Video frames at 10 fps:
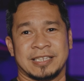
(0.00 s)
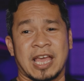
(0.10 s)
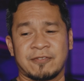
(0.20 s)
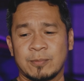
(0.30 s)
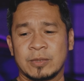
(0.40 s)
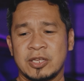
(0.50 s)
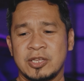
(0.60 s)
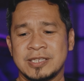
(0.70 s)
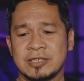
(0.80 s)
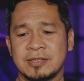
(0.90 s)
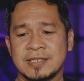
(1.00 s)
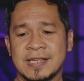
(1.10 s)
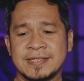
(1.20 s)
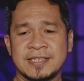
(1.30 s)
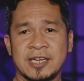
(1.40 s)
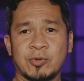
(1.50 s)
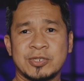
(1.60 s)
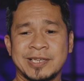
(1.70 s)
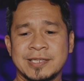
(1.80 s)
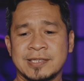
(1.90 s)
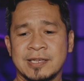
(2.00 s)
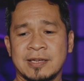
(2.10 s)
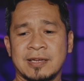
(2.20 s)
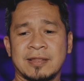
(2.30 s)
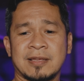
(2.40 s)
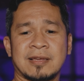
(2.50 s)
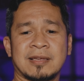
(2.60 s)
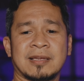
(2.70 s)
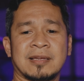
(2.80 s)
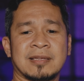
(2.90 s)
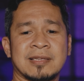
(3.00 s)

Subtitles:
Yeah, if I'm gonna use it on this lens here, which is the